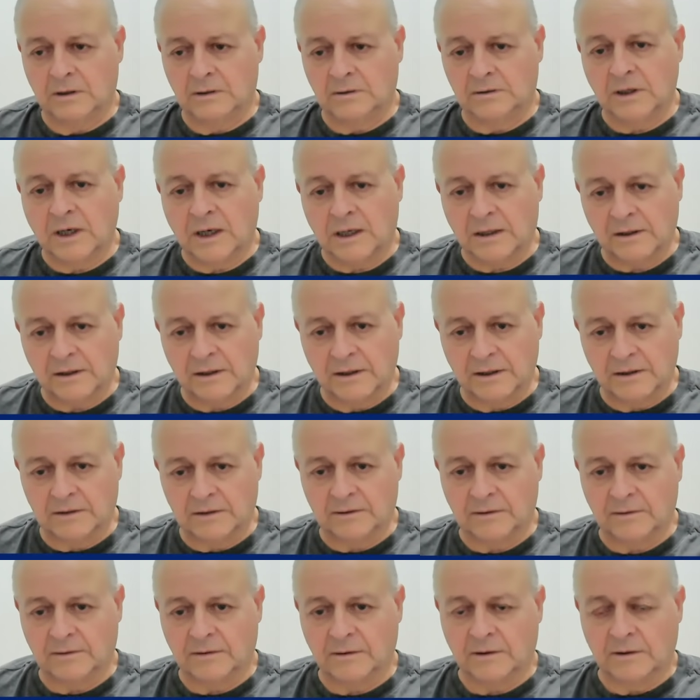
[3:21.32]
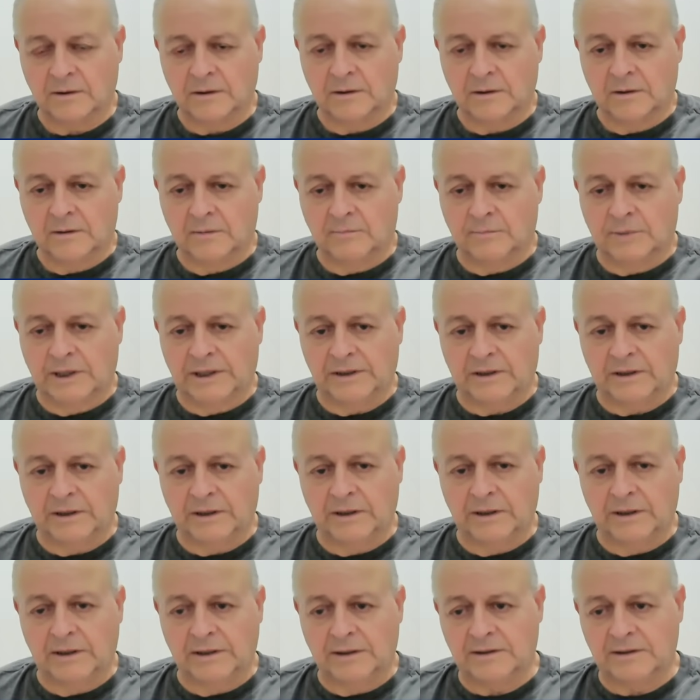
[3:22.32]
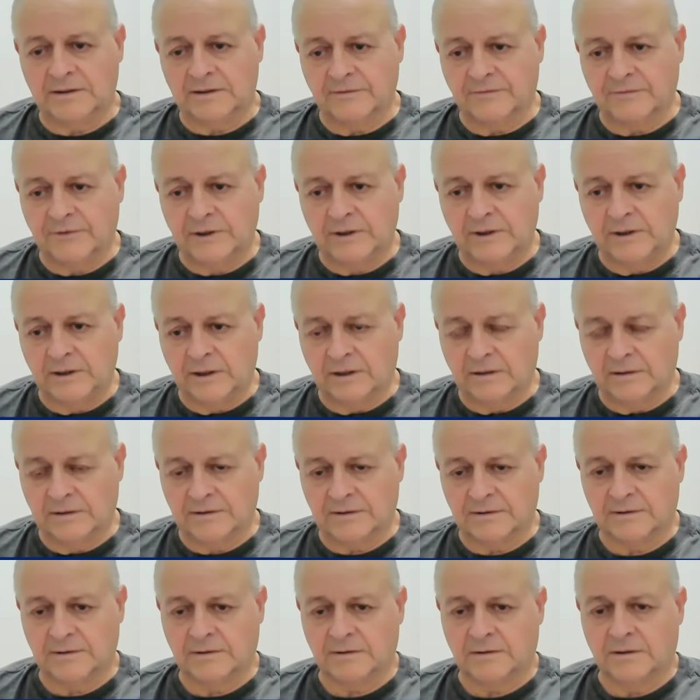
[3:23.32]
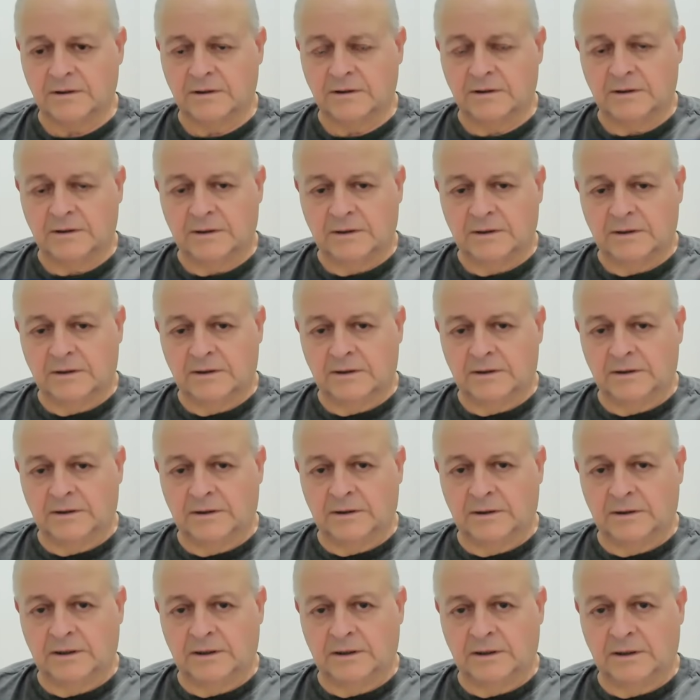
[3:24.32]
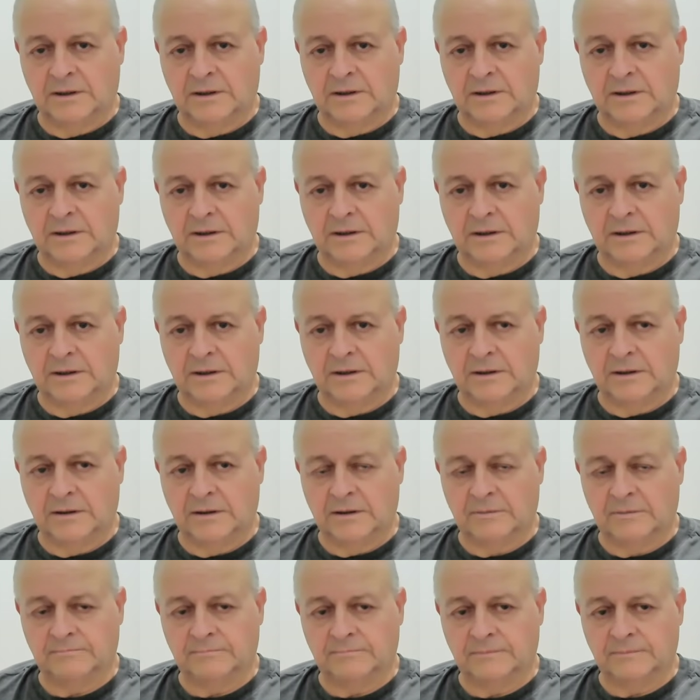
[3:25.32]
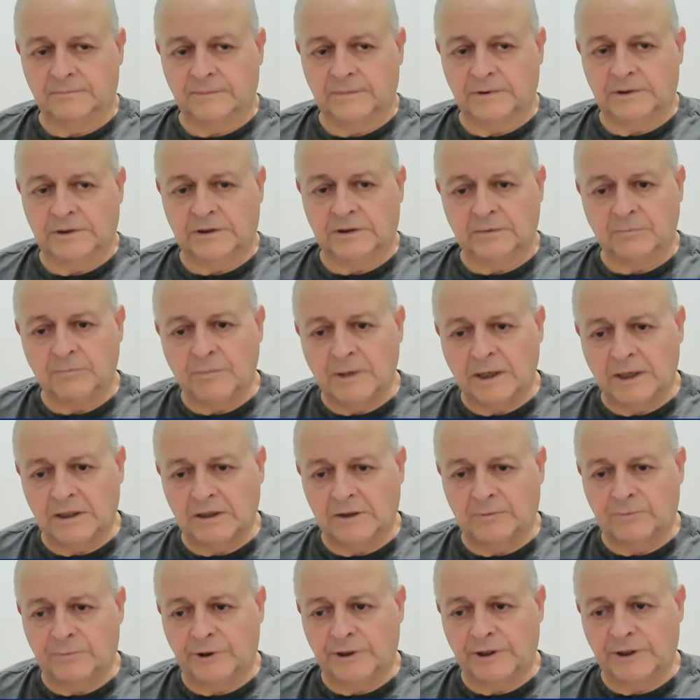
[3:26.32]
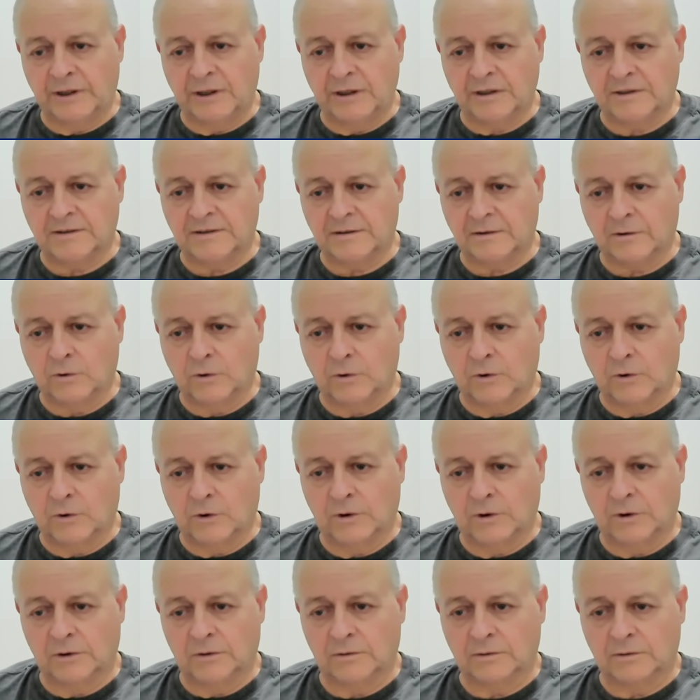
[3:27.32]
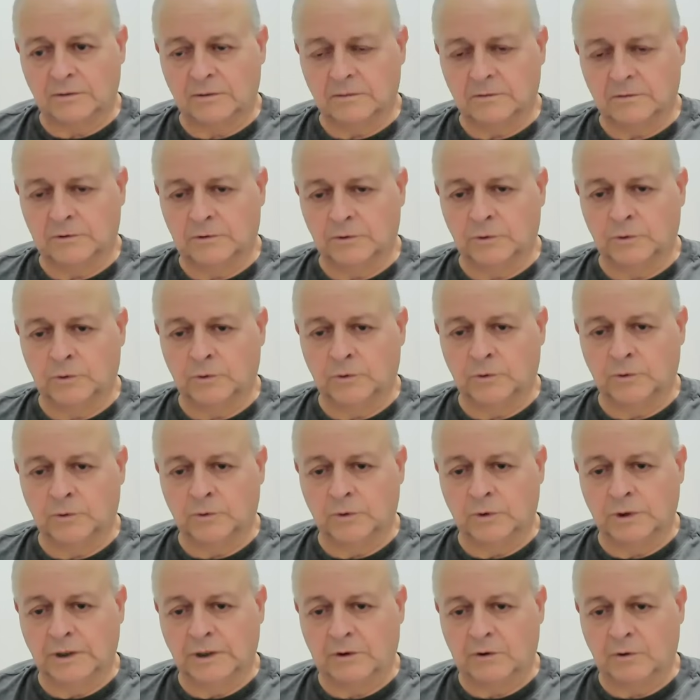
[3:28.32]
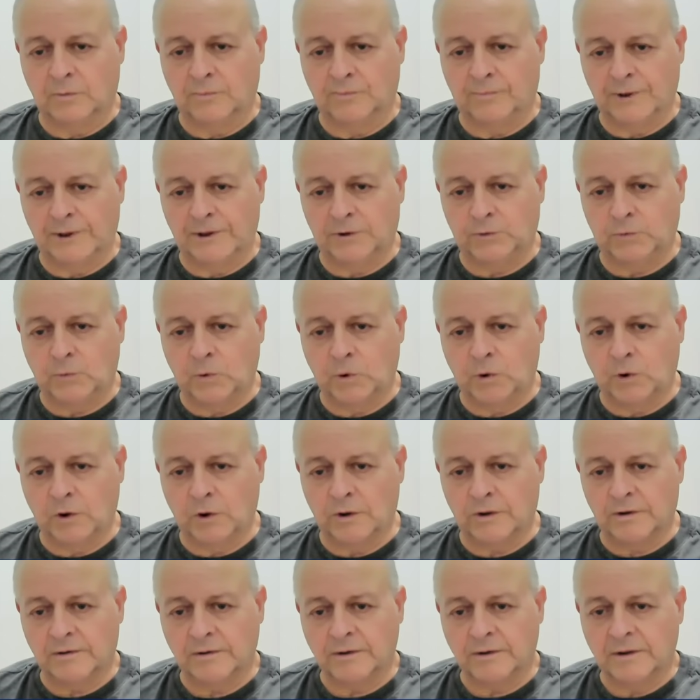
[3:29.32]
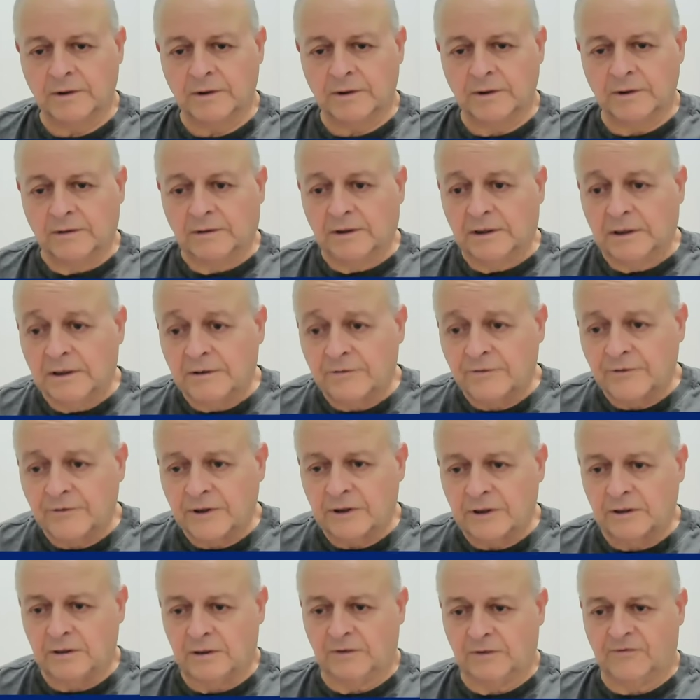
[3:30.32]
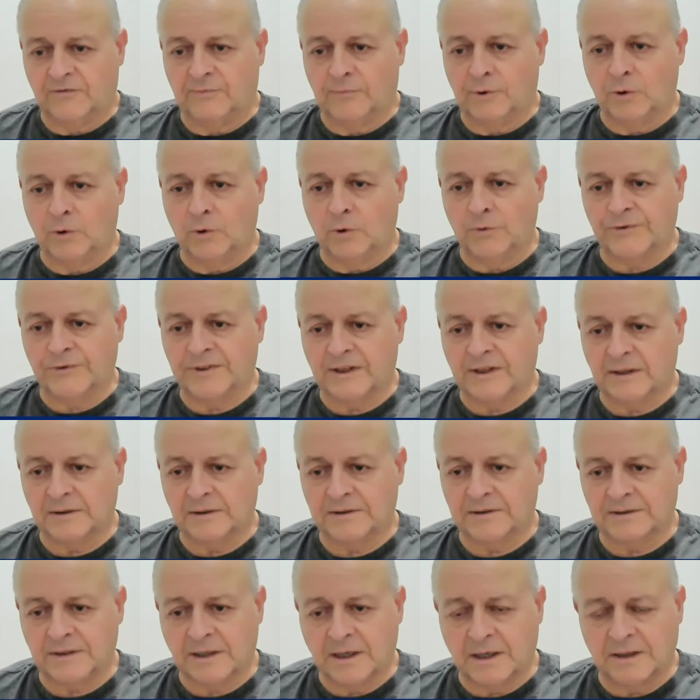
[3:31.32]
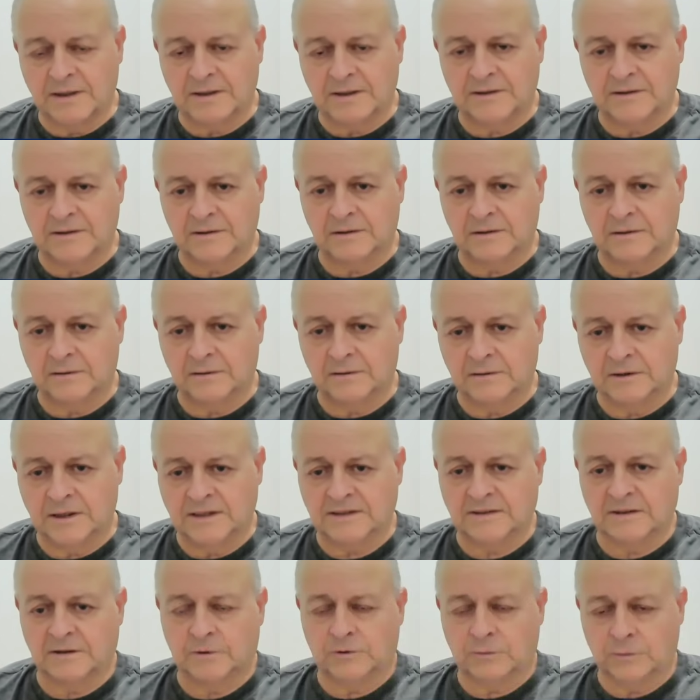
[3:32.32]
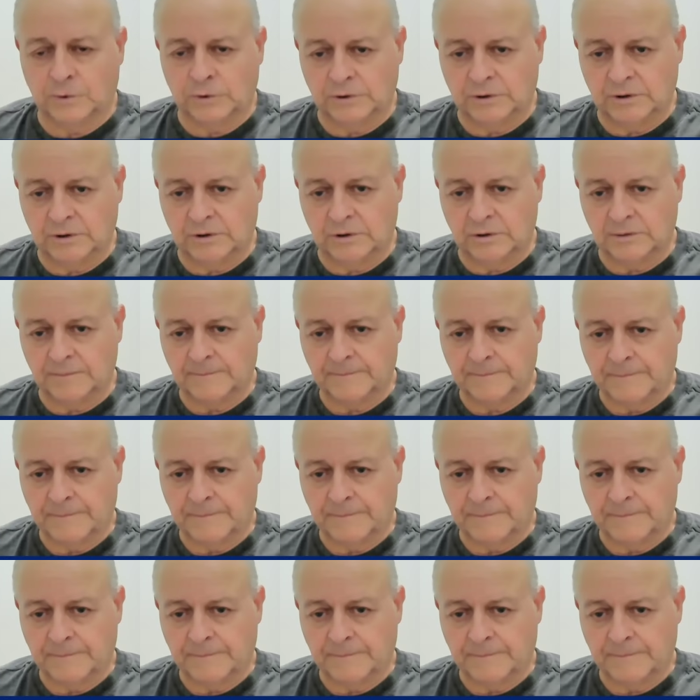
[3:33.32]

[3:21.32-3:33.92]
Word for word: target by killing civilians, eh, it might bring us all to a complete war, even if both sides doesn't want it.